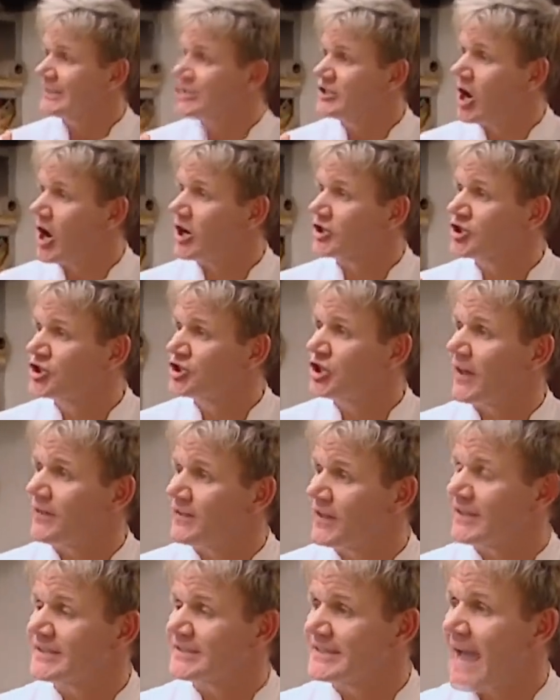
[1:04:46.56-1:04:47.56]
did not
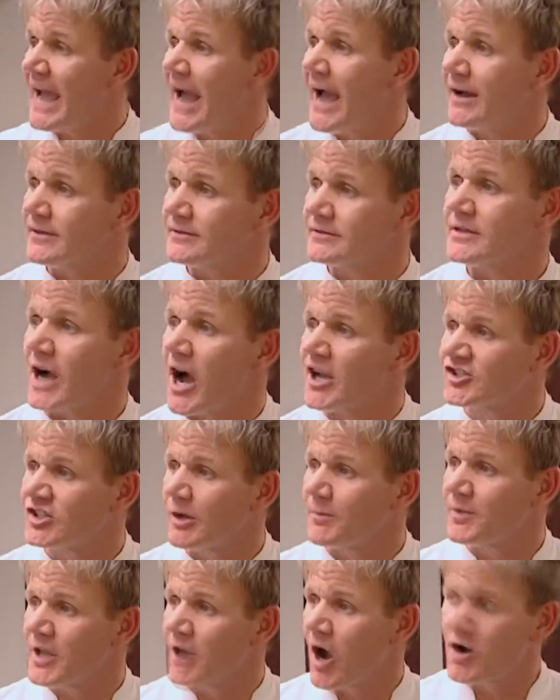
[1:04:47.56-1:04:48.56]
shut this down. I
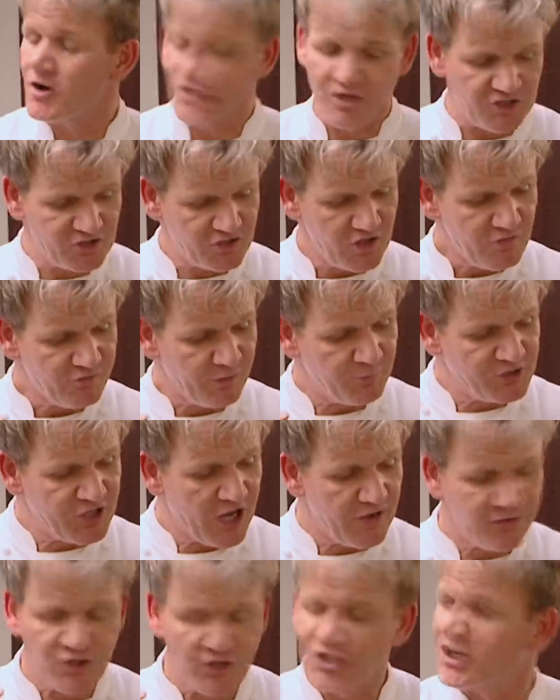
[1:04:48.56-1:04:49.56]
stopped the owners from
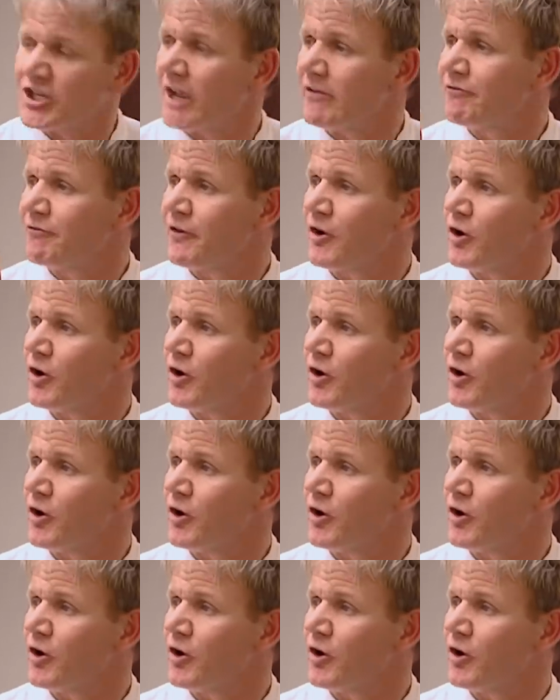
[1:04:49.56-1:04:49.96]
serving shit